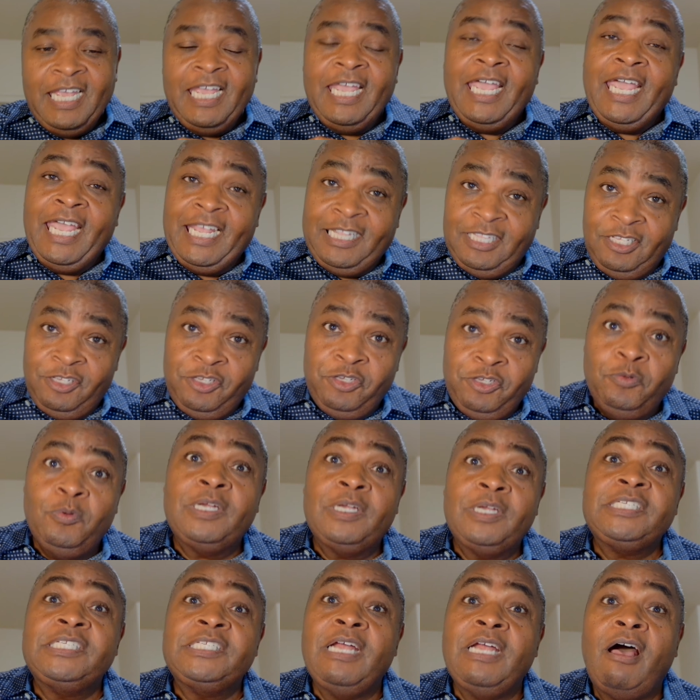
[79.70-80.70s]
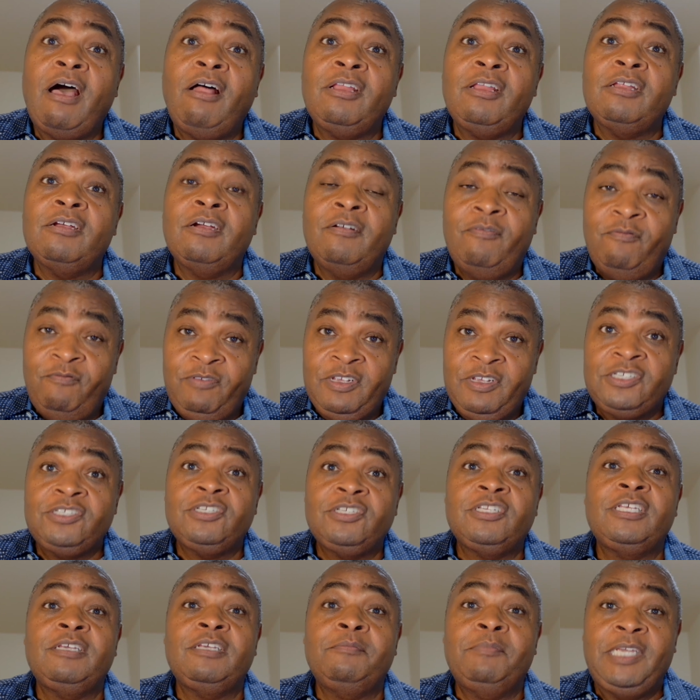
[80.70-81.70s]
and the US dollar
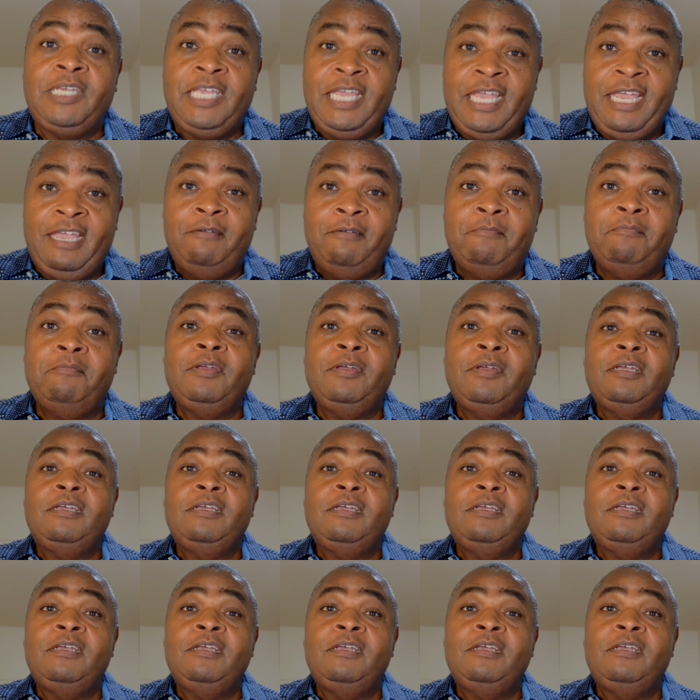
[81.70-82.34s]
officially became